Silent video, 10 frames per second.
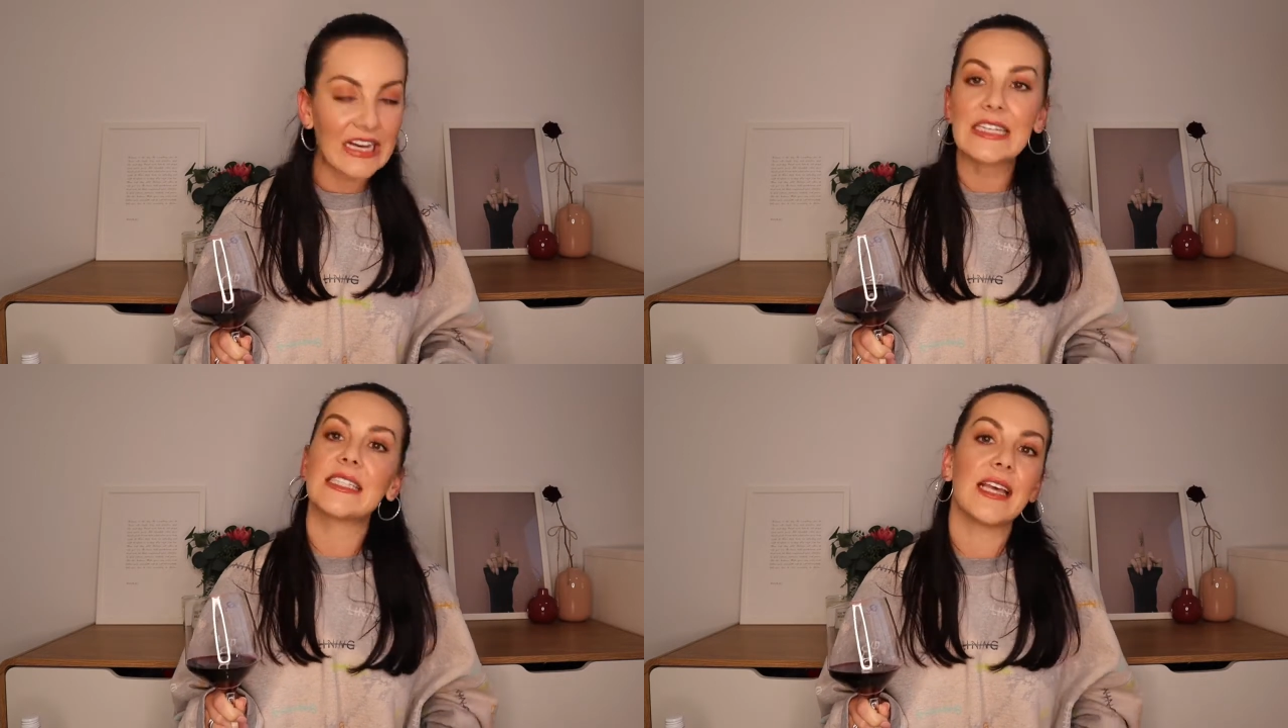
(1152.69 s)

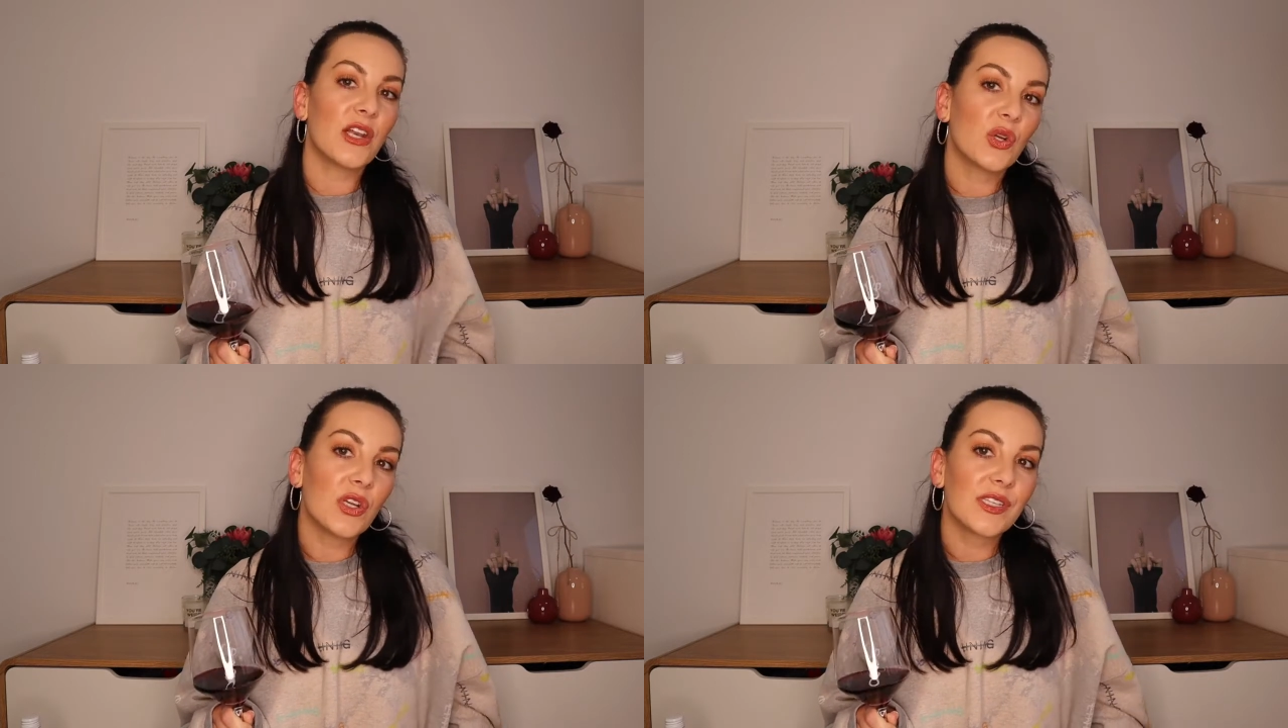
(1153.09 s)

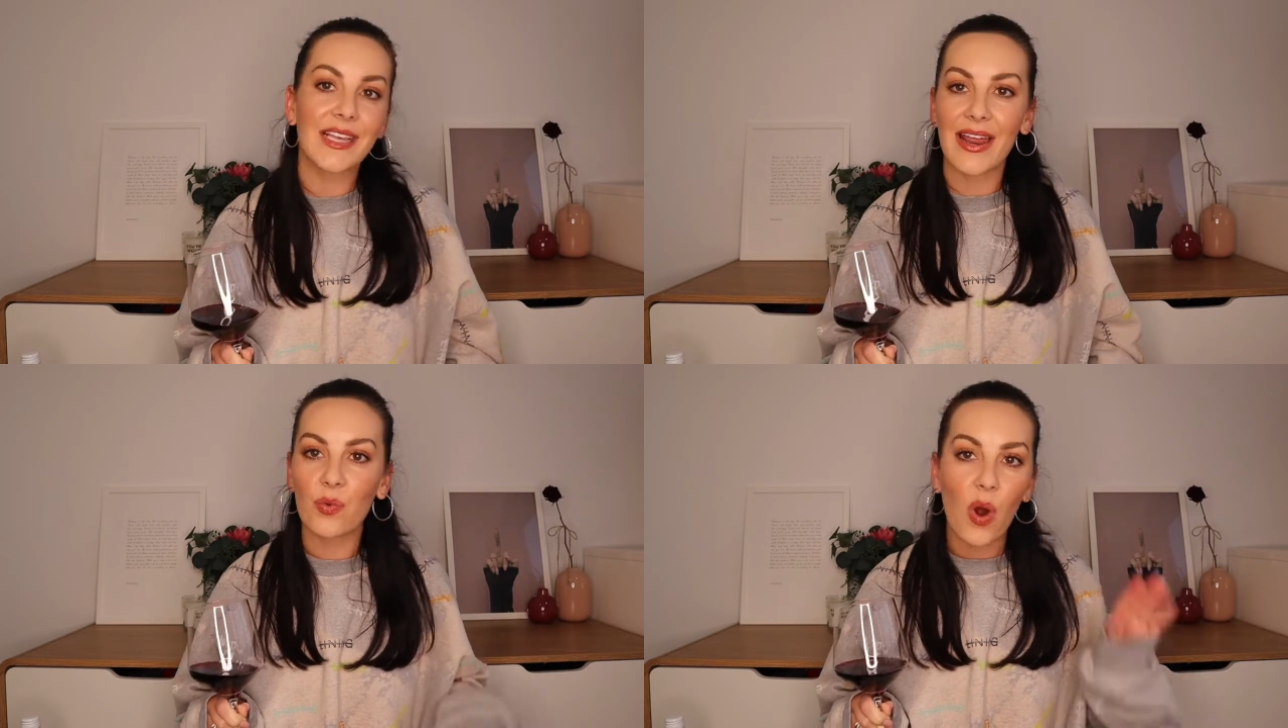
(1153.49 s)

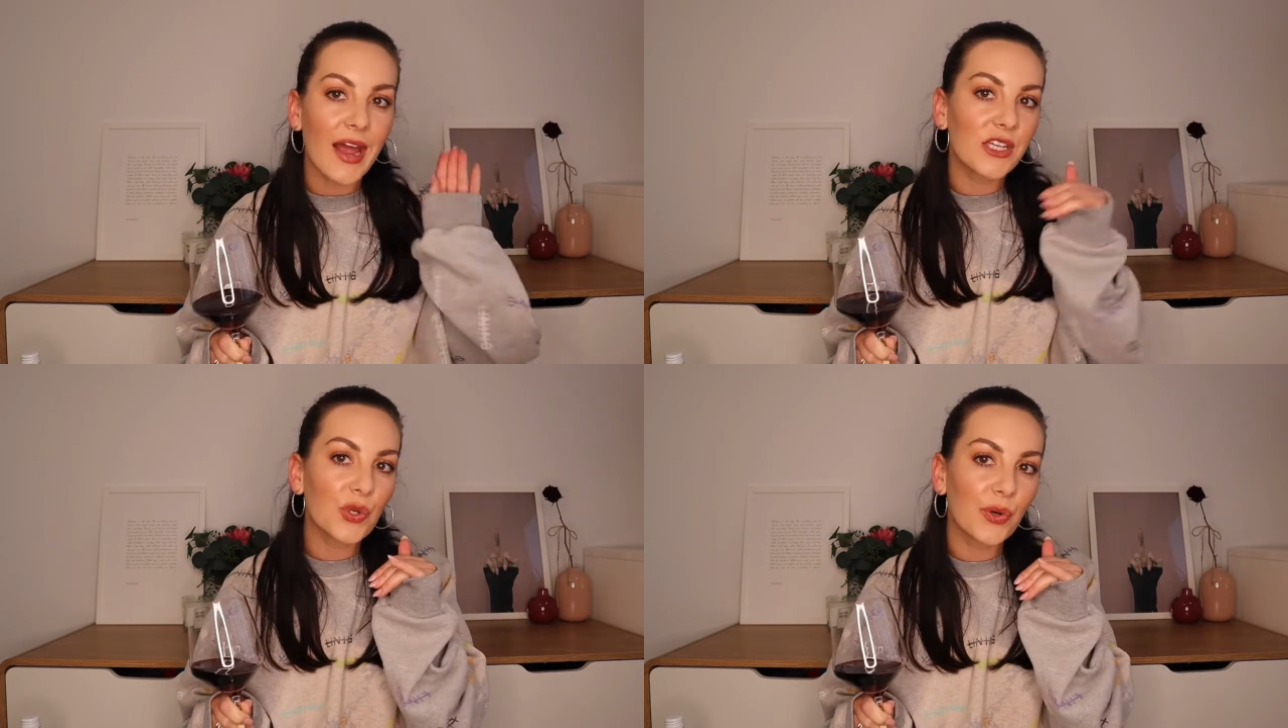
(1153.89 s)
send
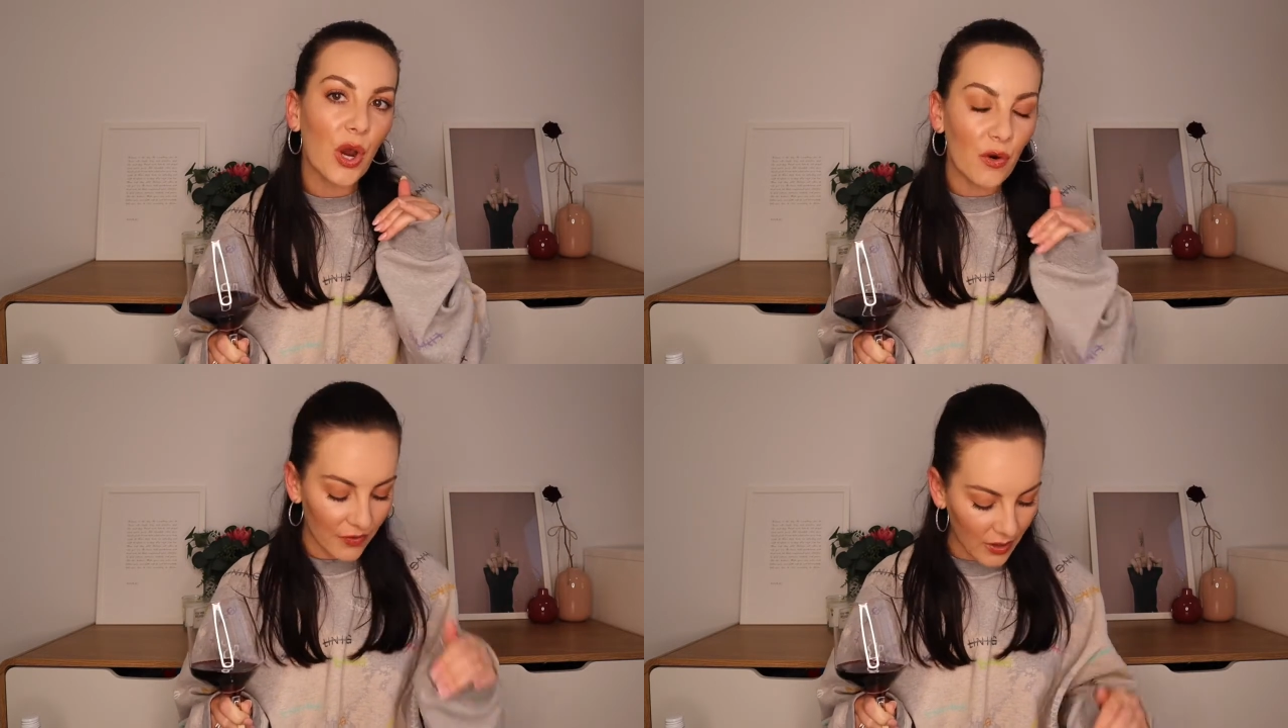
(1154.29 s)
wine to a
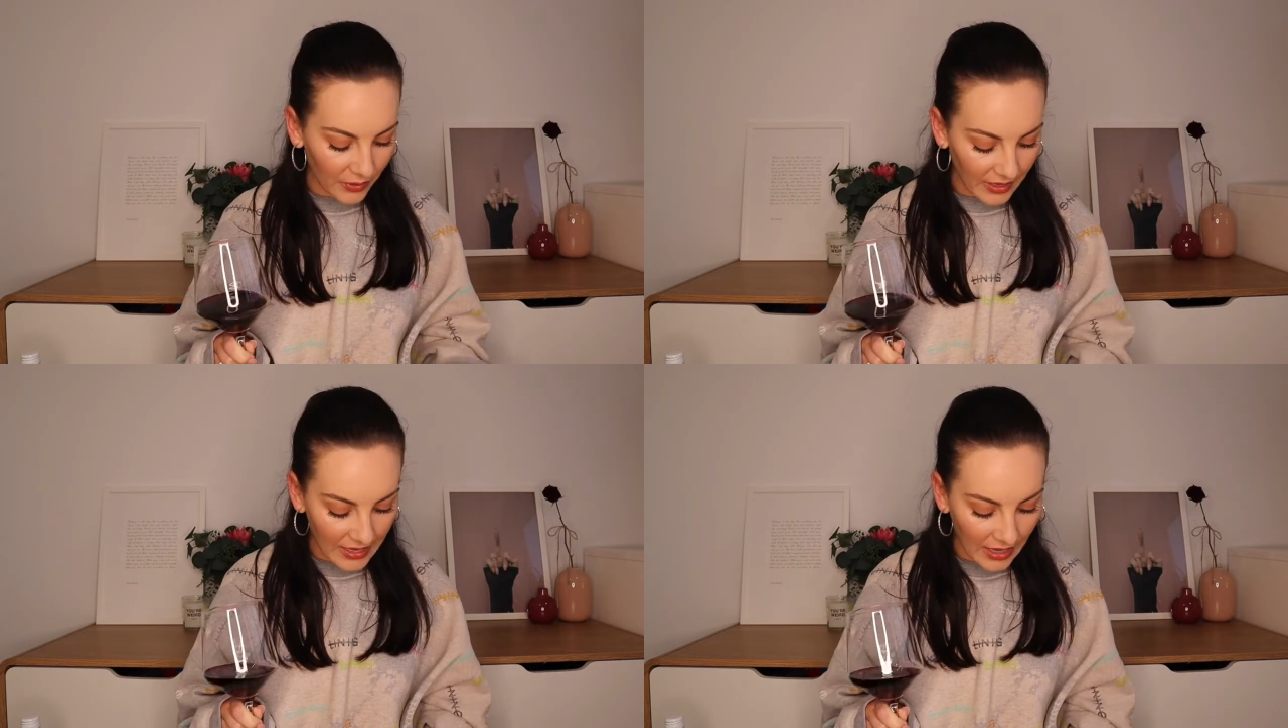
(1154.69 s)
girlfriend
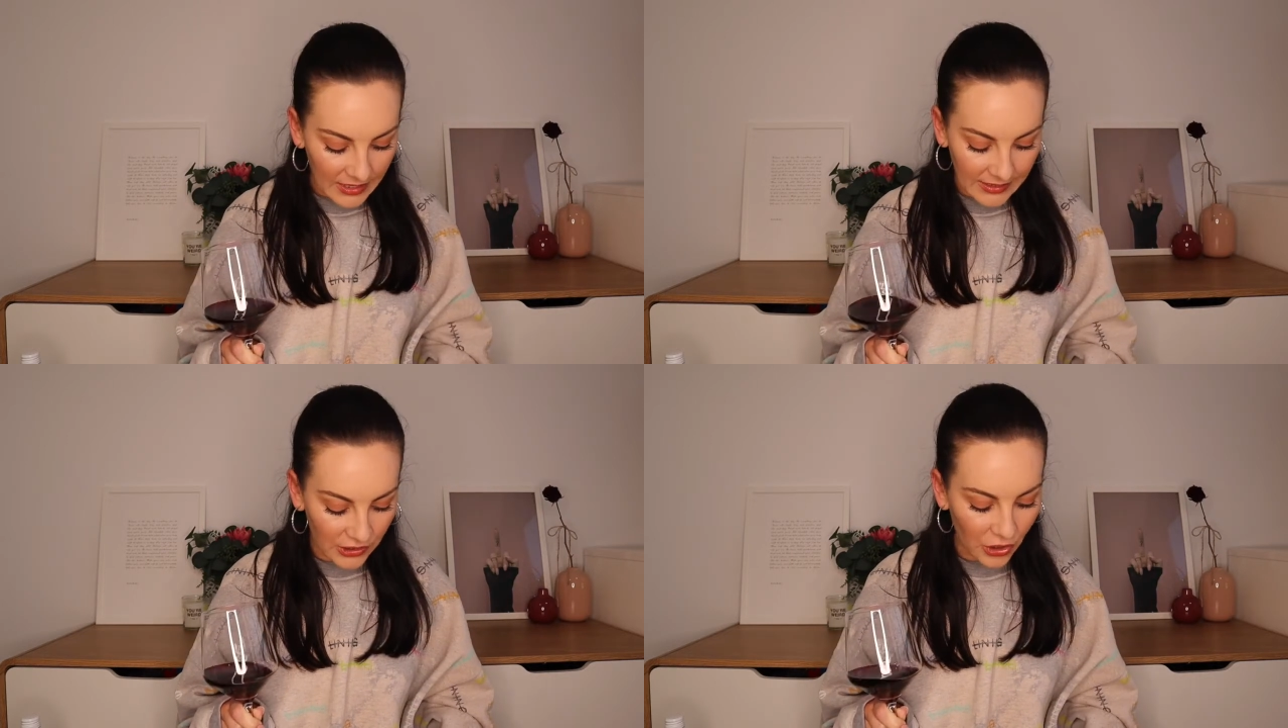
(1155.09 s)
with
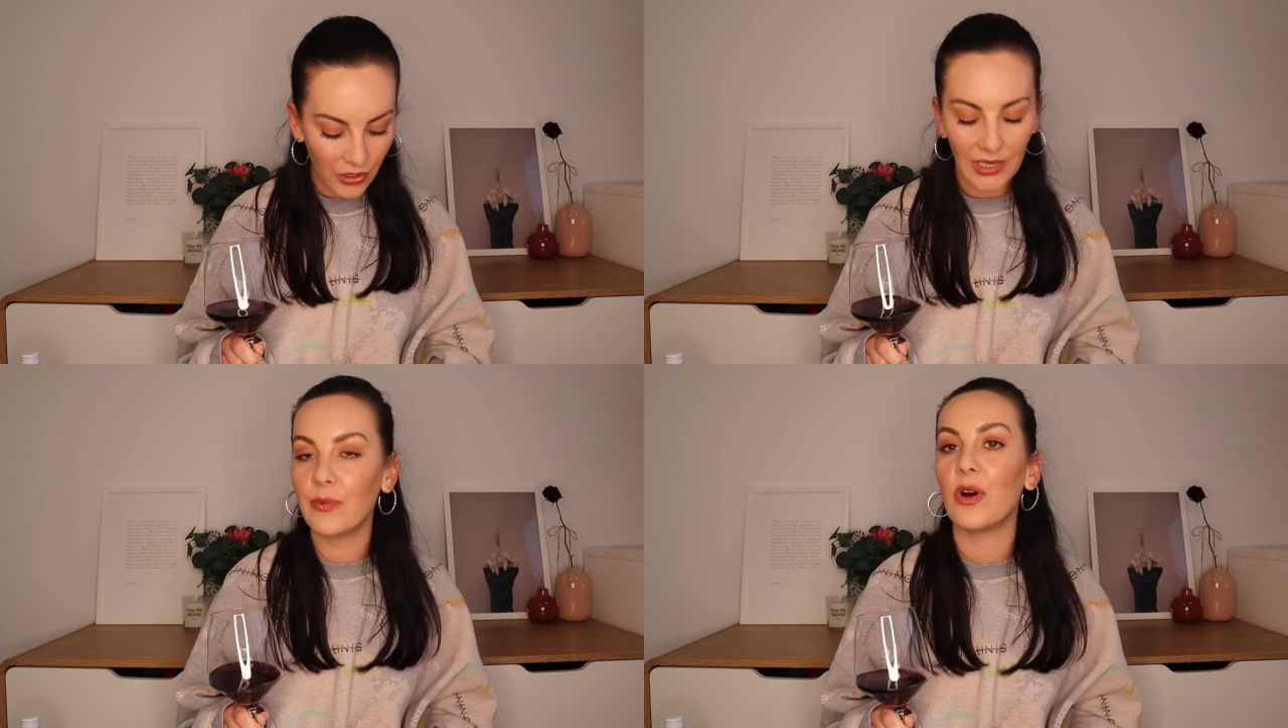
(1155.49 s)
e-cards, I
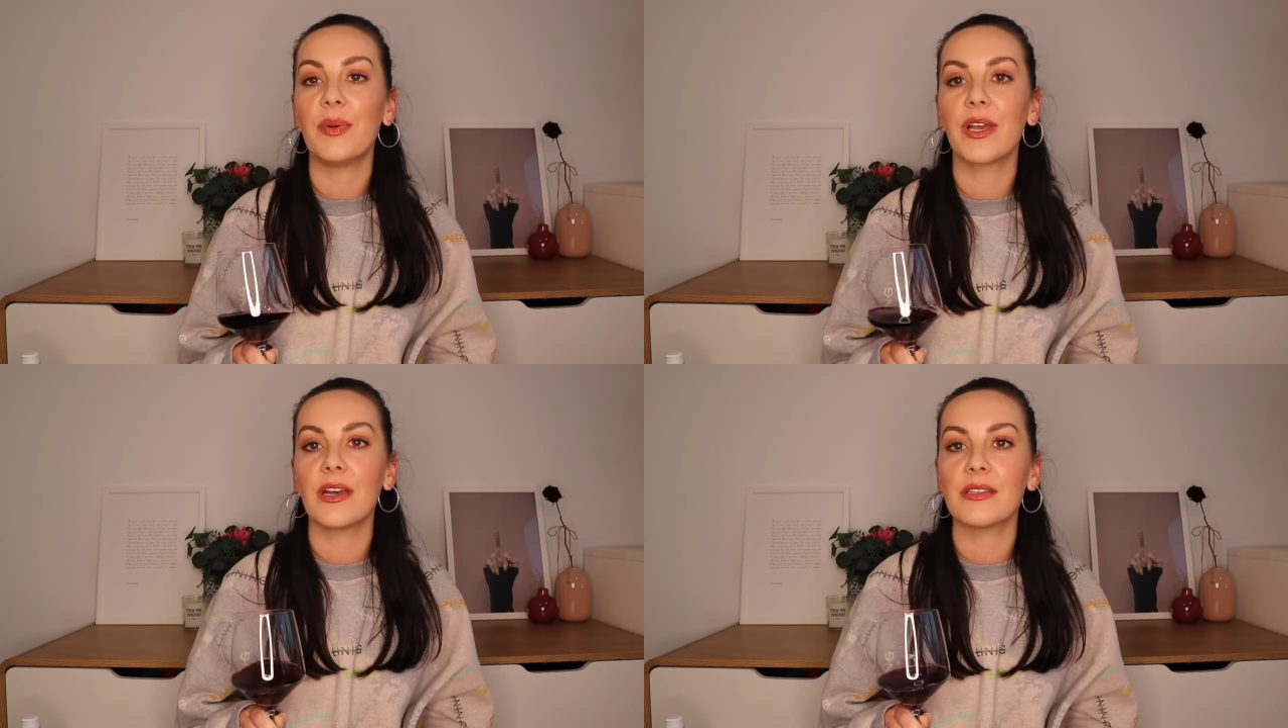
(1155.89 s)
totally will,
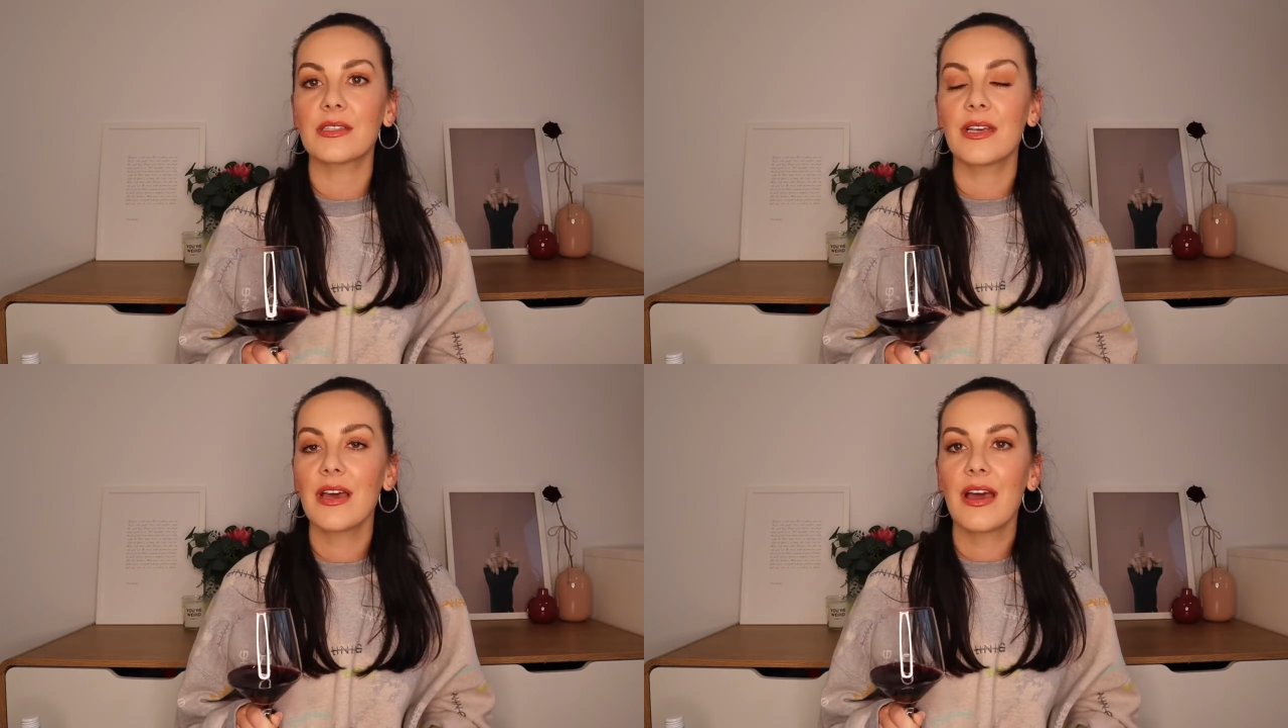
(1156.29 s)
because